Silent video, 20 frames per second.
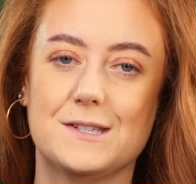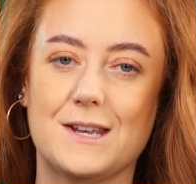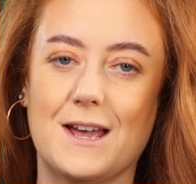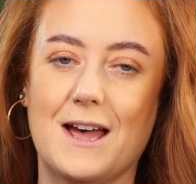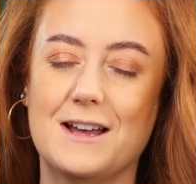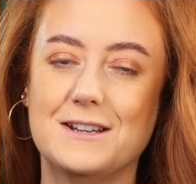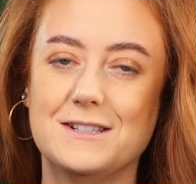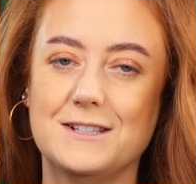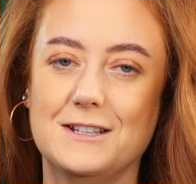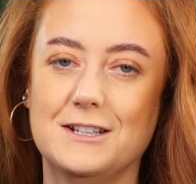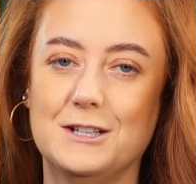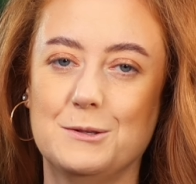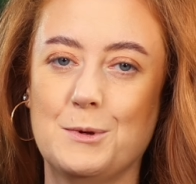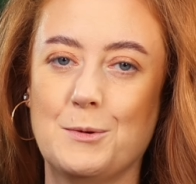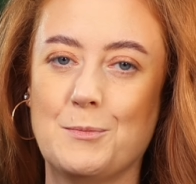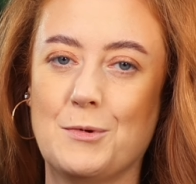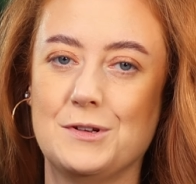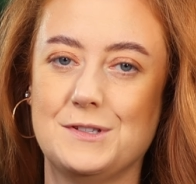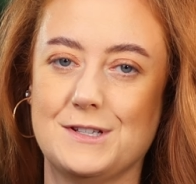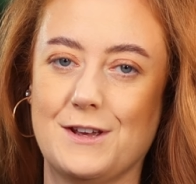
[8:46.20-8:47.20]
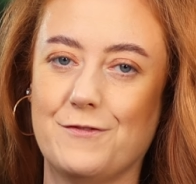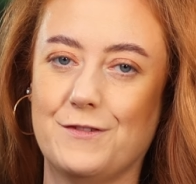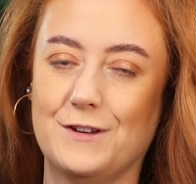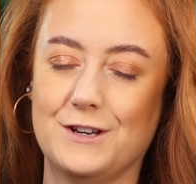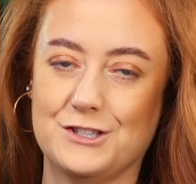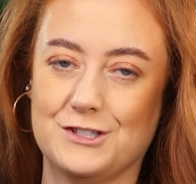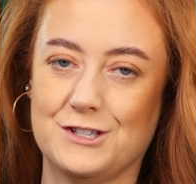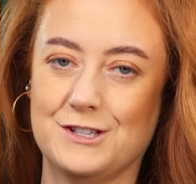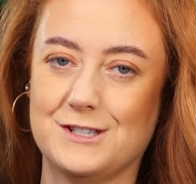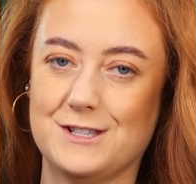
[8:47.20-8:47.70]
To add a little bit more
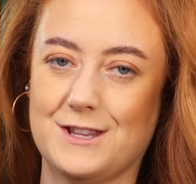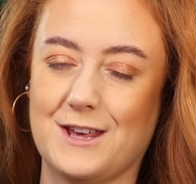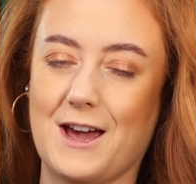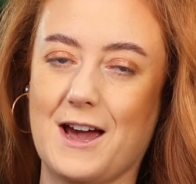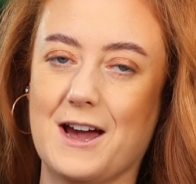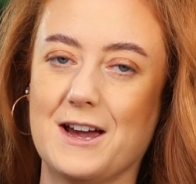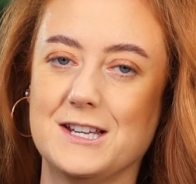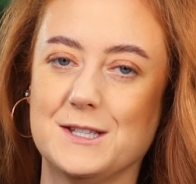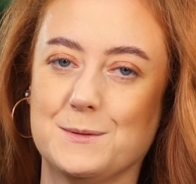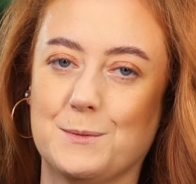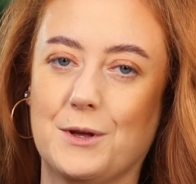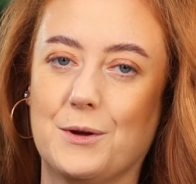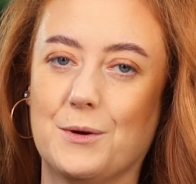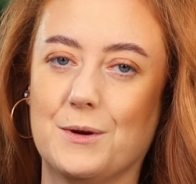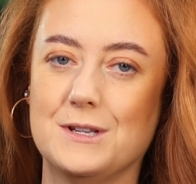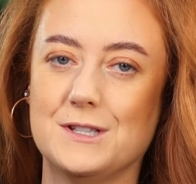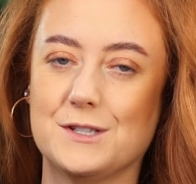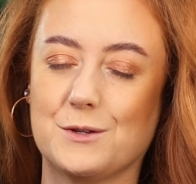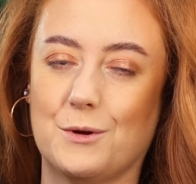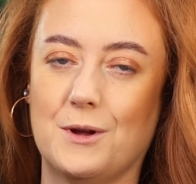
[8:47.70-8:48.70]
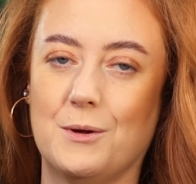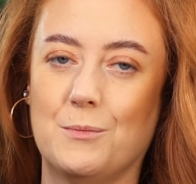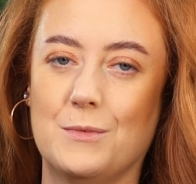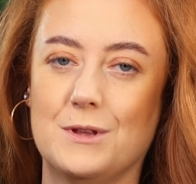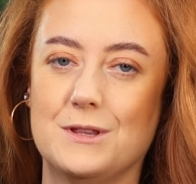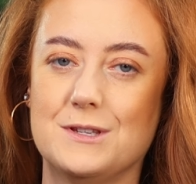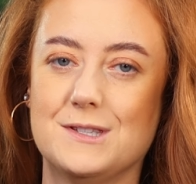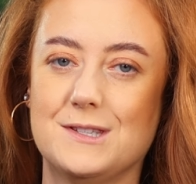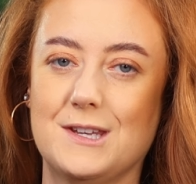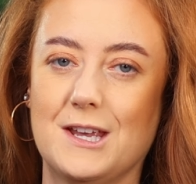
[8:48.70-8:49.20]
definition to the eyes, we're going to go in
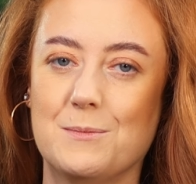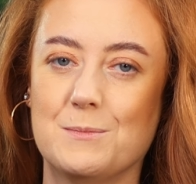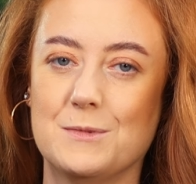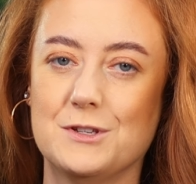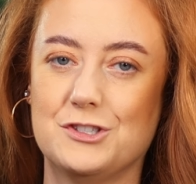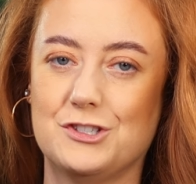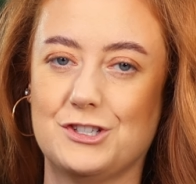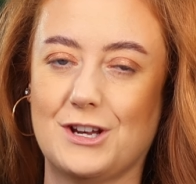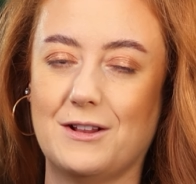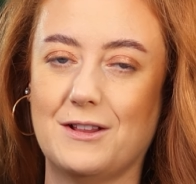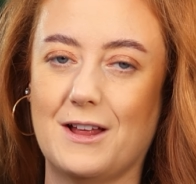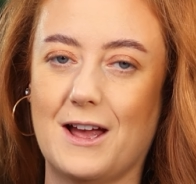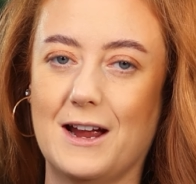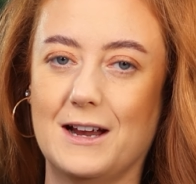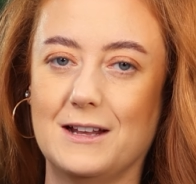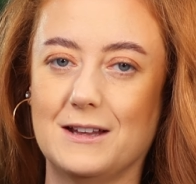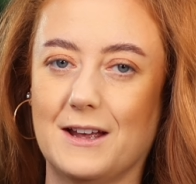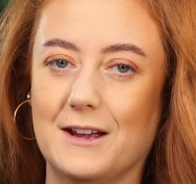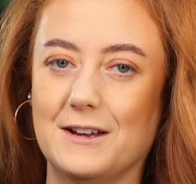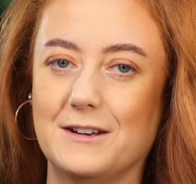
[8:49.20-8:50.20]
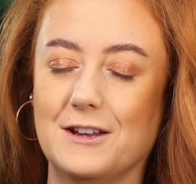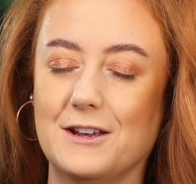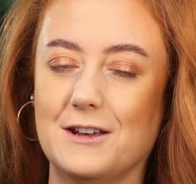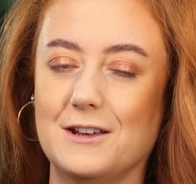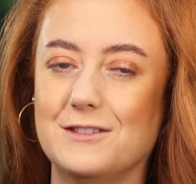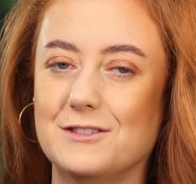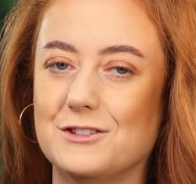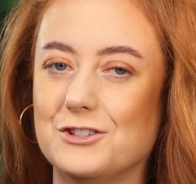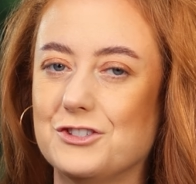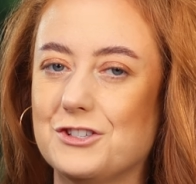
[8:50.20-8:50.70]
with Sigma's gel eyeliner
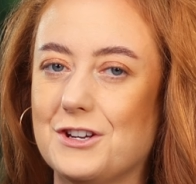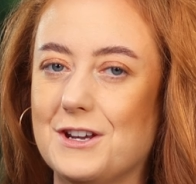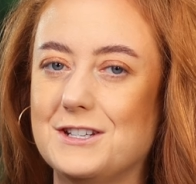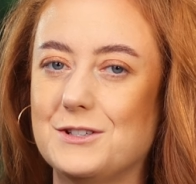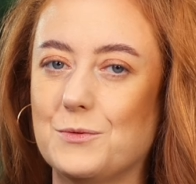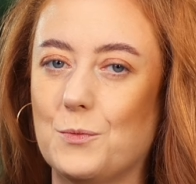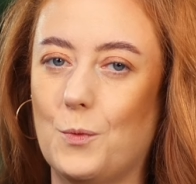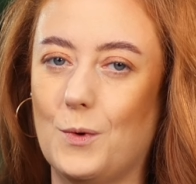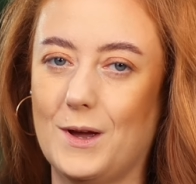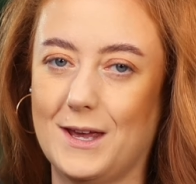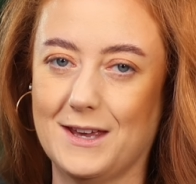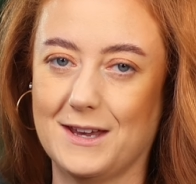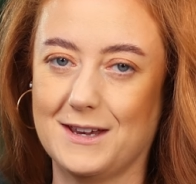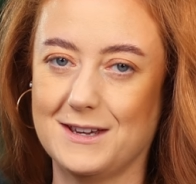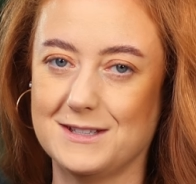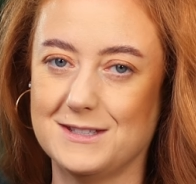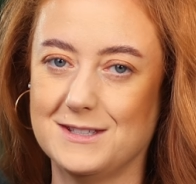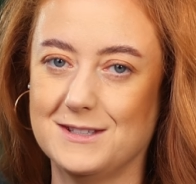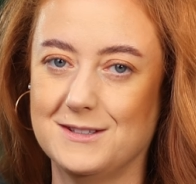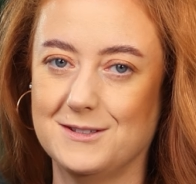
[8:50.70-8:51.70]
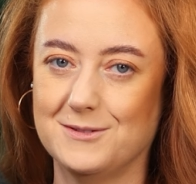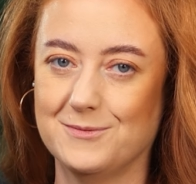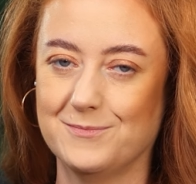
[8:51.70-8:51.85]
in the shade Wicked.